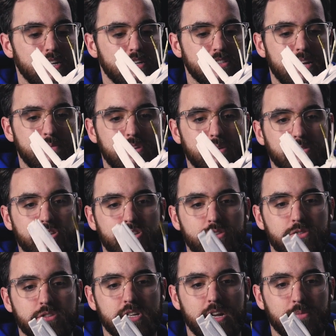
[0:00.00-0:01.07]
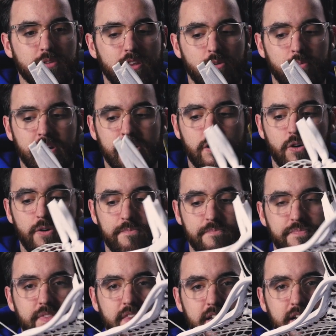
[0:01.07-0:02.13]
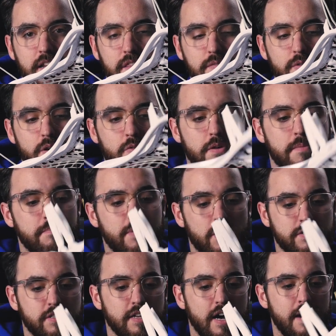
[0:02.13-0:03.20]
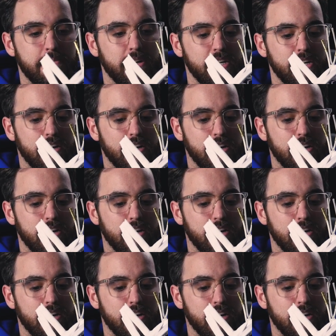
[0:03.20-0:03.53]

Same thing with the shooter setup with a little bit of gold and a Throne ball stop.